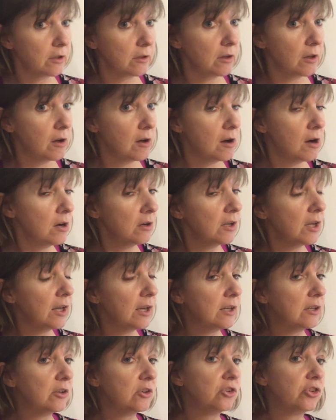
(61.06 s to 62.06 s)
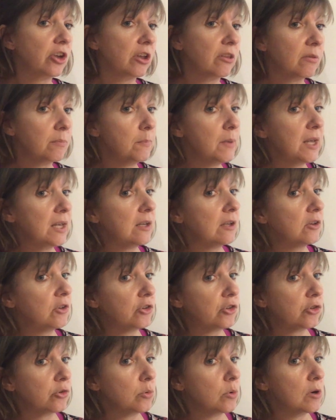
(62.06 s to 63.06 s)
along and just making
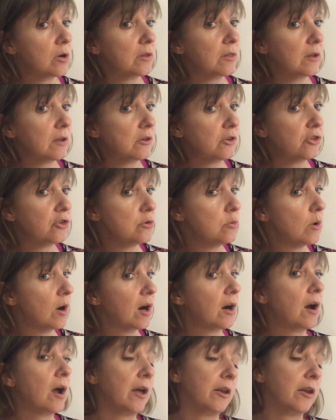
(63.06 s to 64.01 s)
sure that you are